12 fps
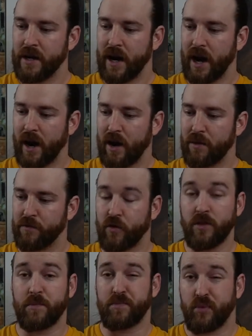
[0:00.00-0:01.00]

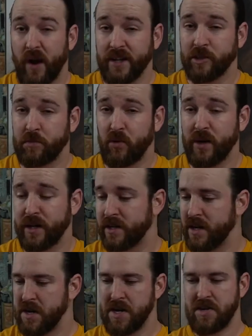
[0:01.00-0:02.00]
For the price
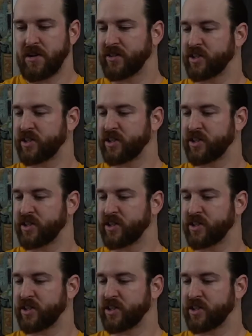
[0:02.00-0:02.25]
point, you're